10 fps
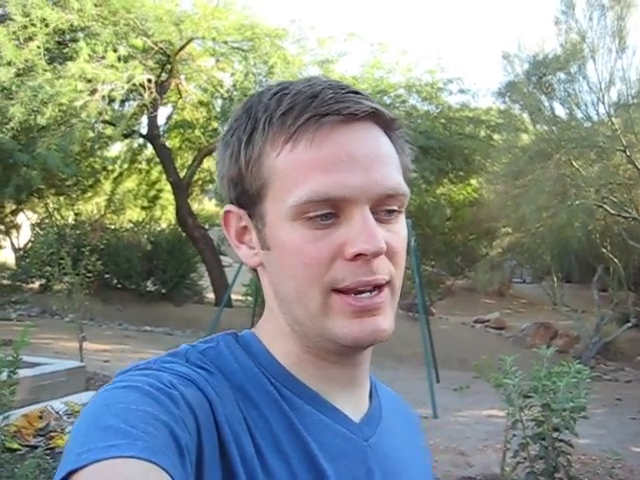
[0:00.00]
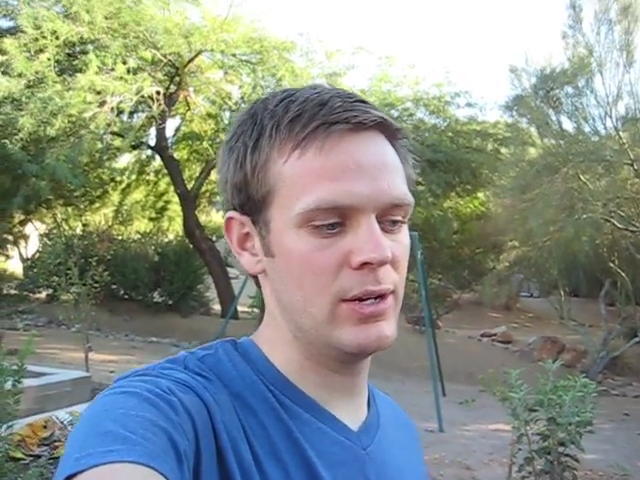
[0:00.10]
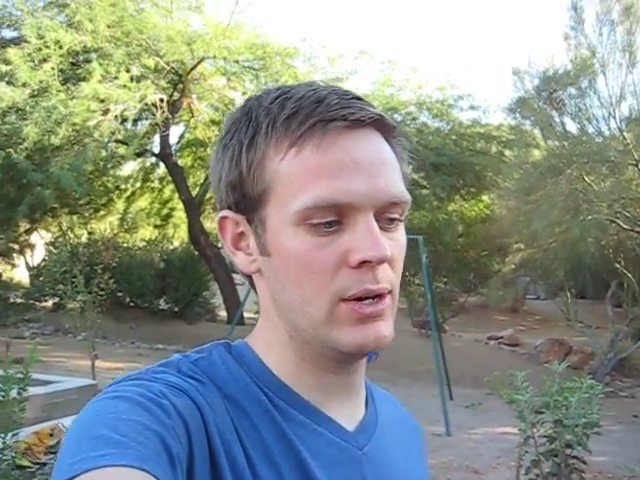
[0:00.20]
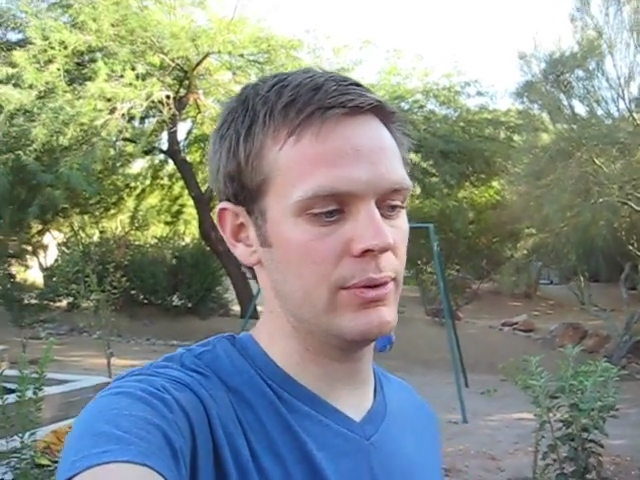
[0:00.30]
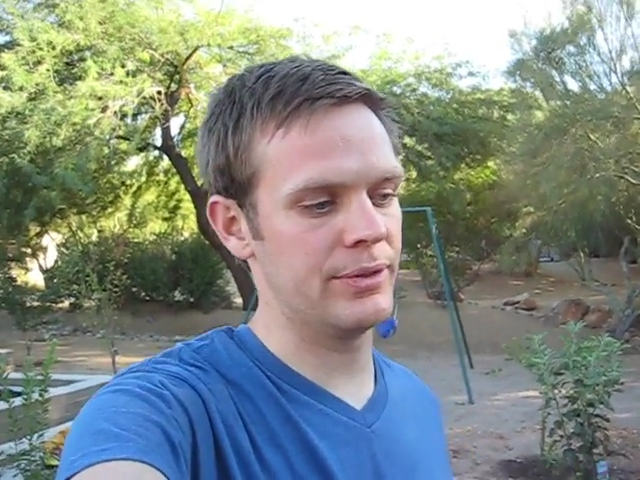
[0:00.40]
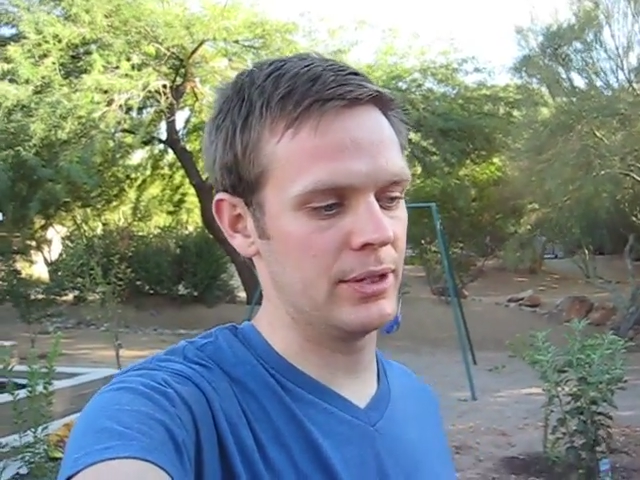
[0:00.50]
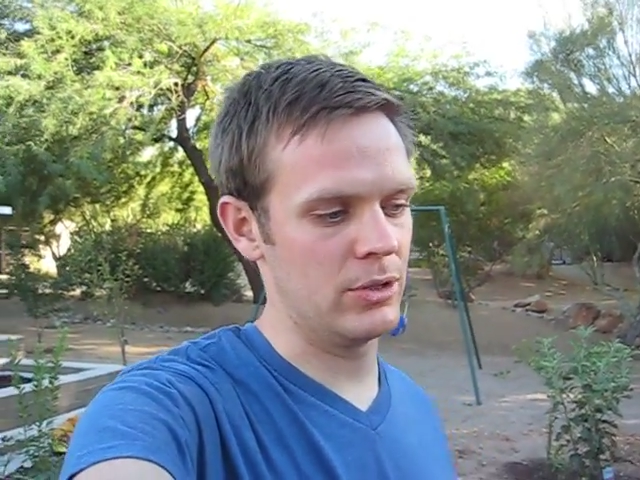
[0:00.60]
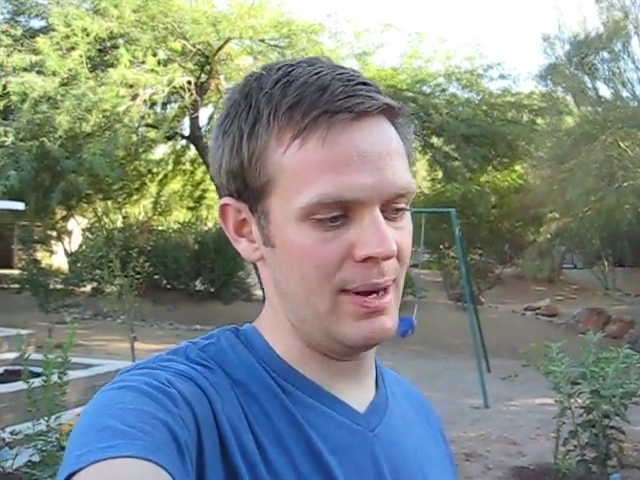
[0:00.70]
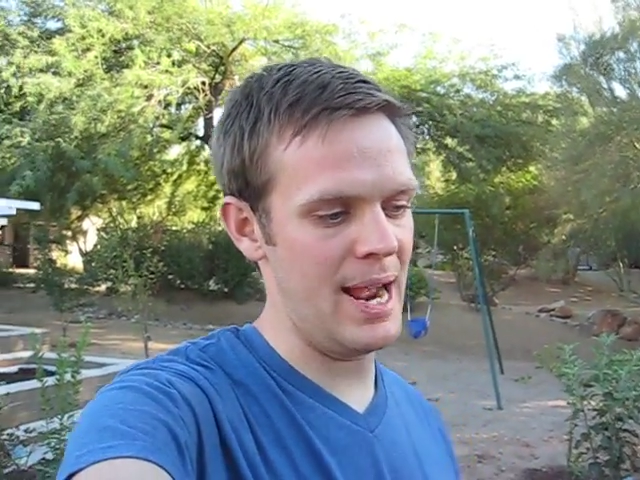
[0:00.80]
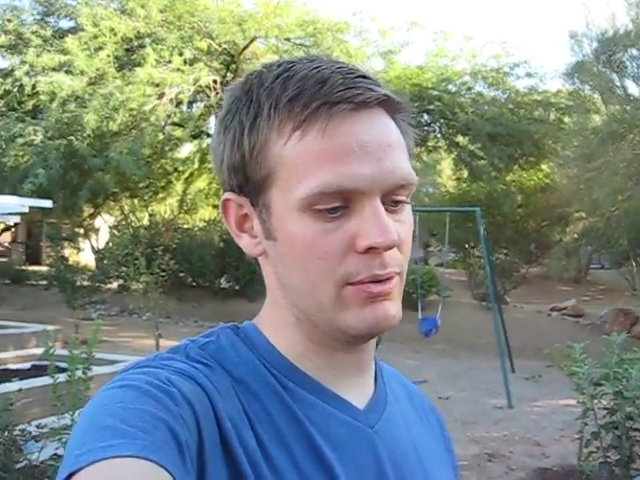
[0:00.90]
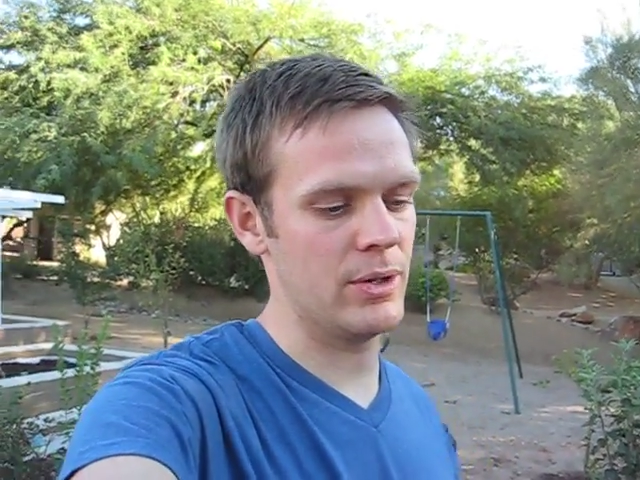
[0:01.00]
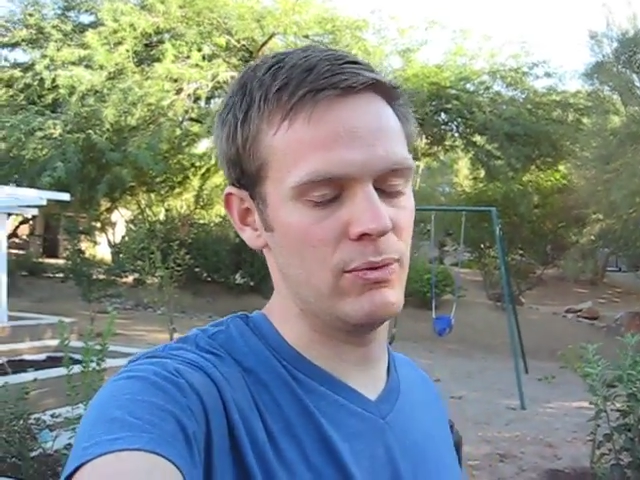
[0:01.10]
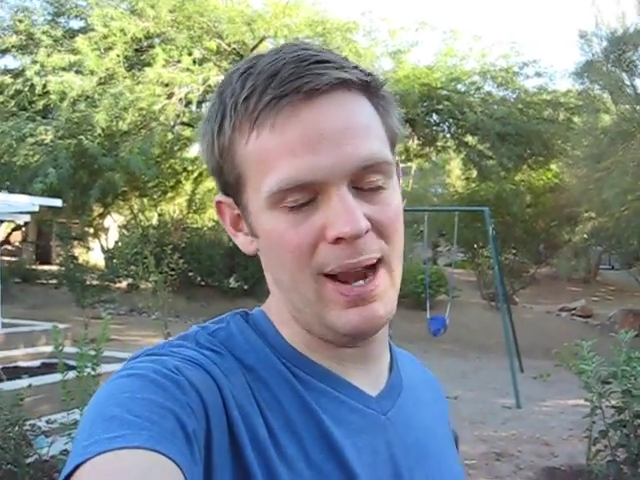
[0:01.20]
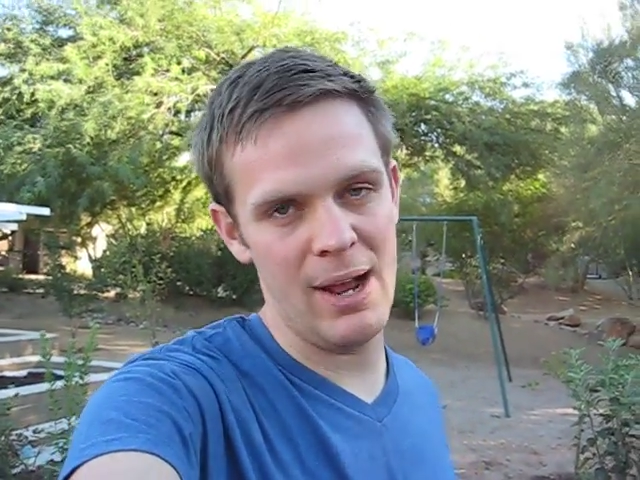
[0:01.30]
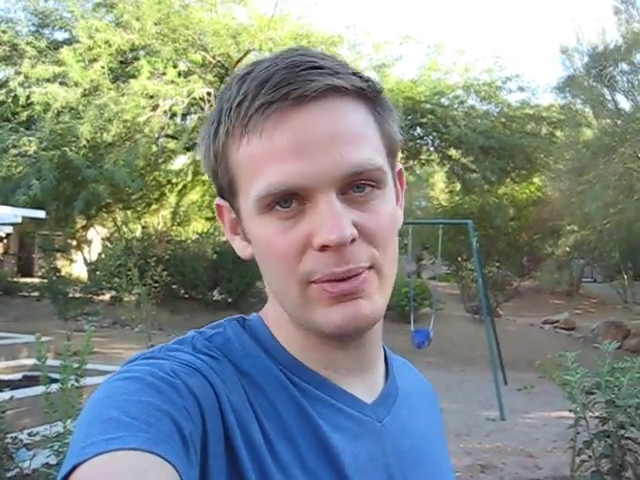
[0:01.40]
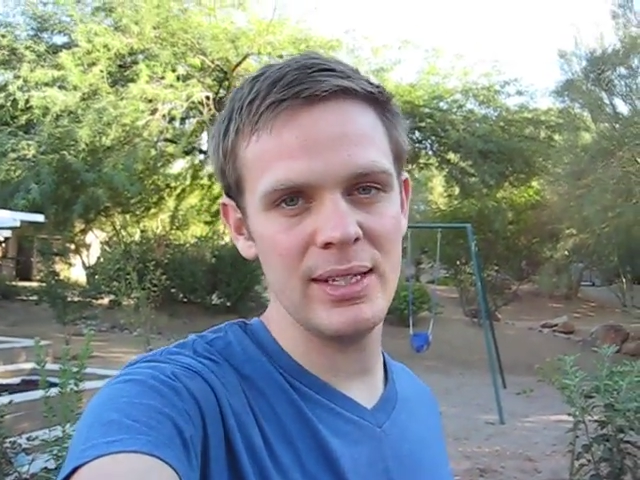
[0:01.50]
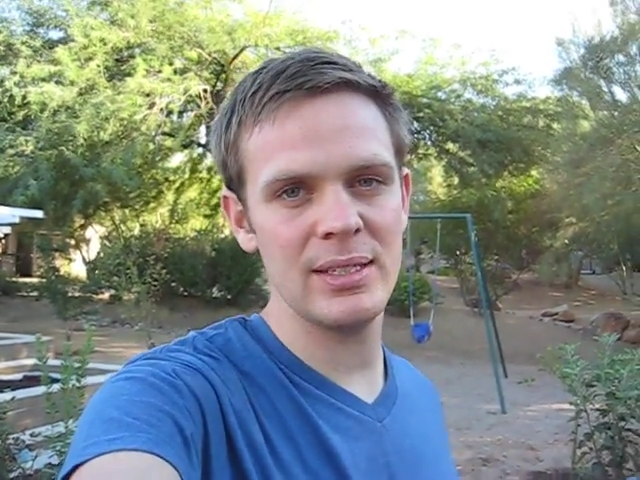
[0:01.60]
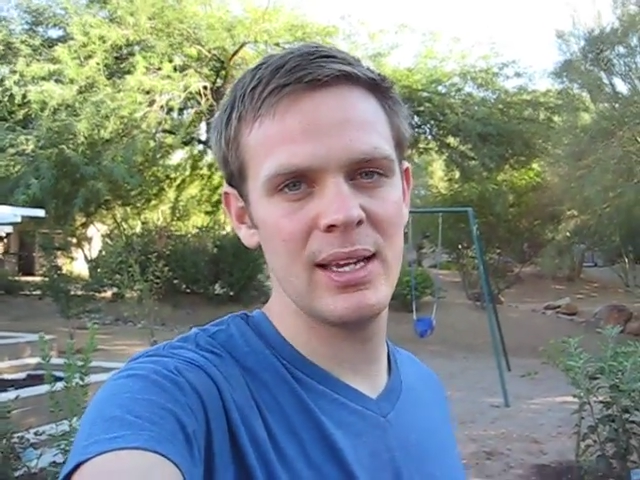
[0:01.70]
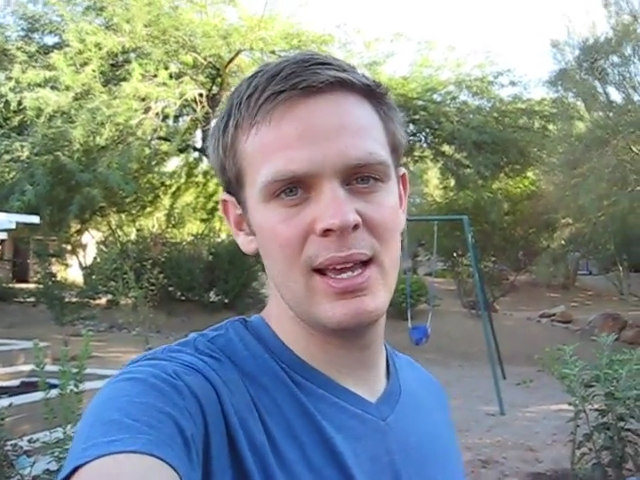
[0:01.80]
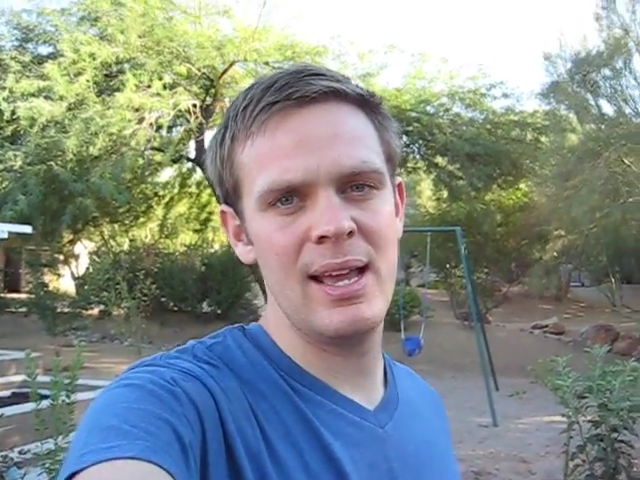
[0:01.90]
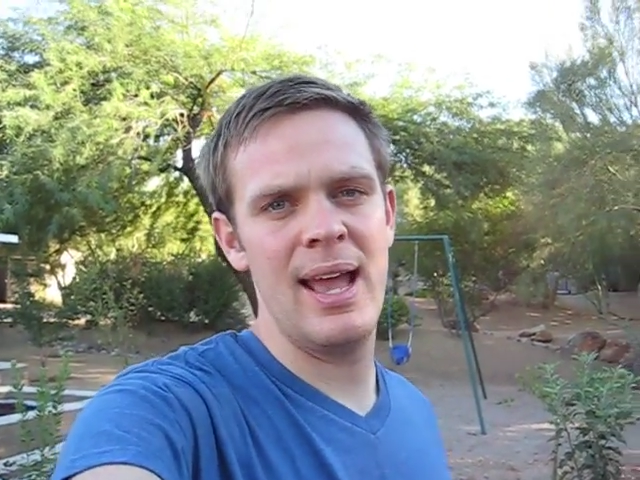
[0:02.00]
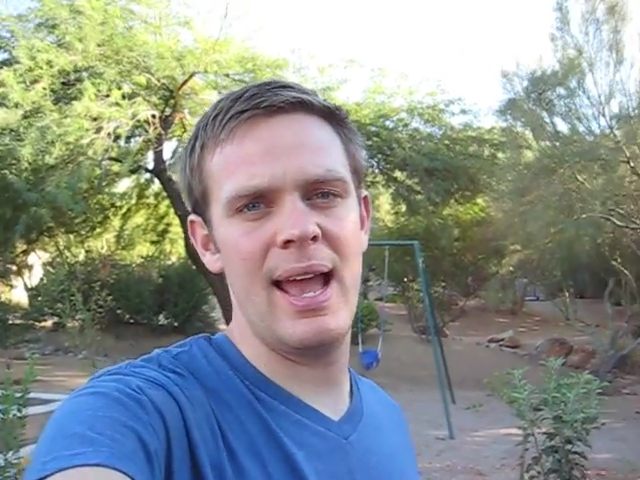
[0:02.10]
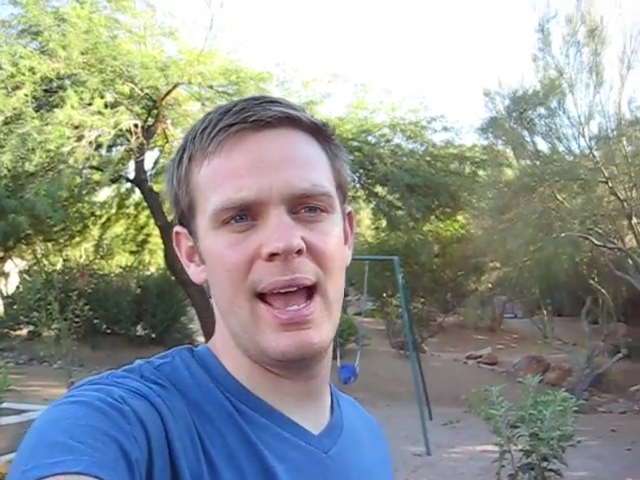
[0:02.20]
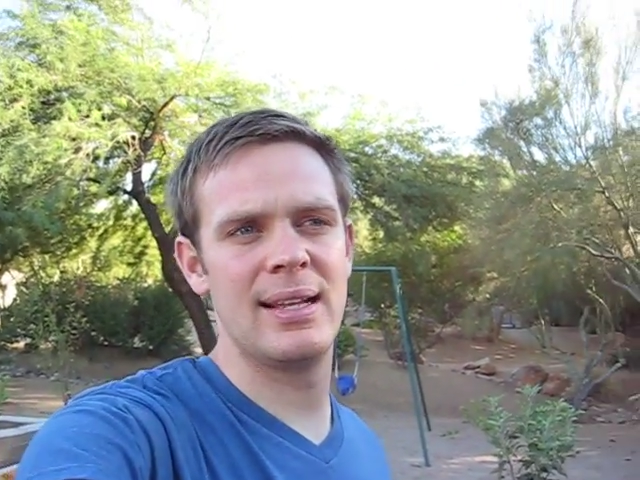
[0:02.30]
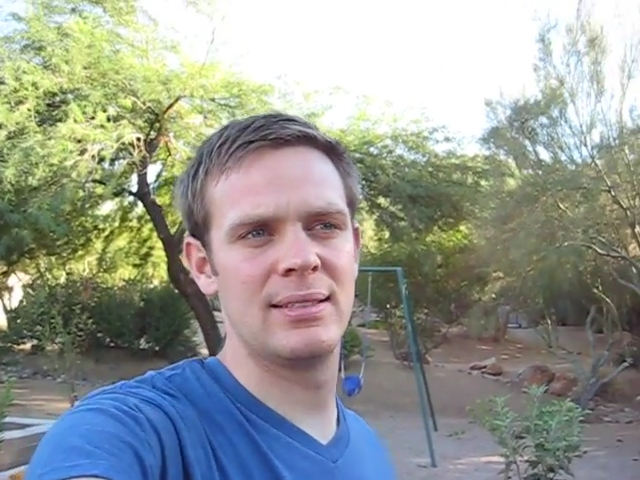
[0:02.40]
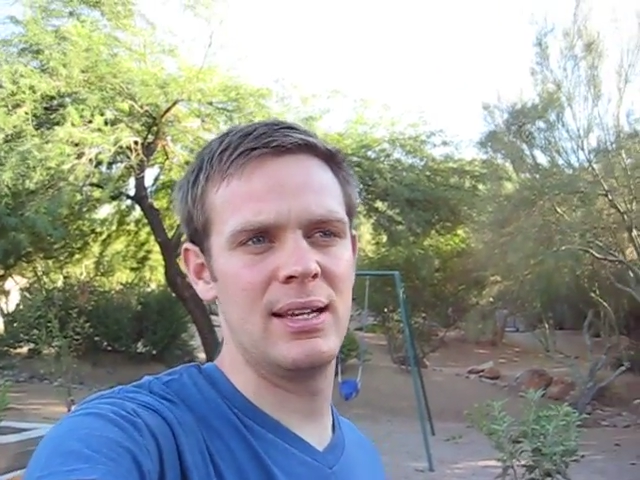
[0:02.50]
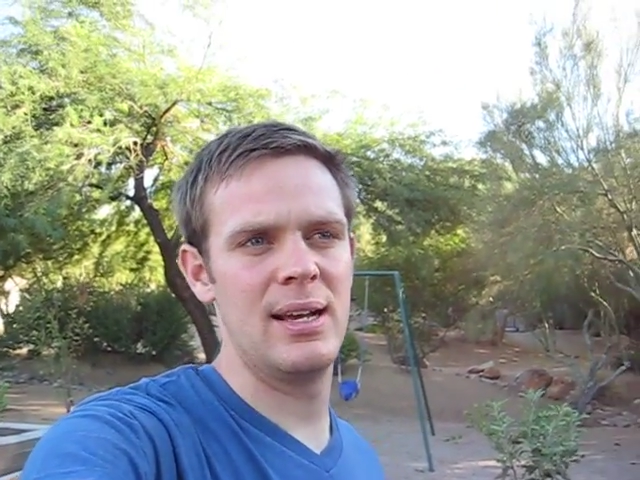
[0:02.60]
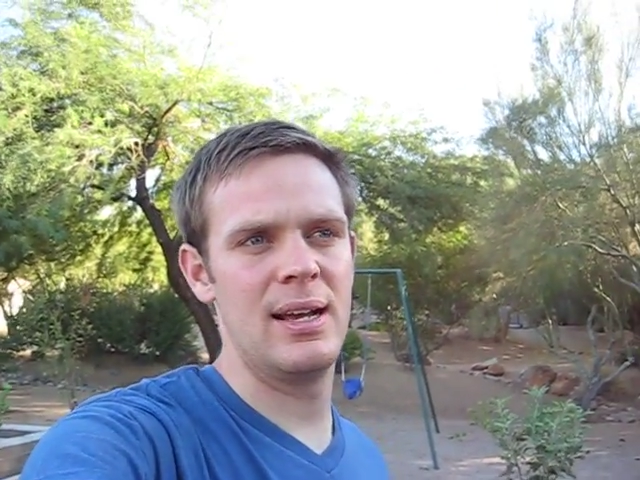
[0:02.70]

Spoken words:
know that the ground around it has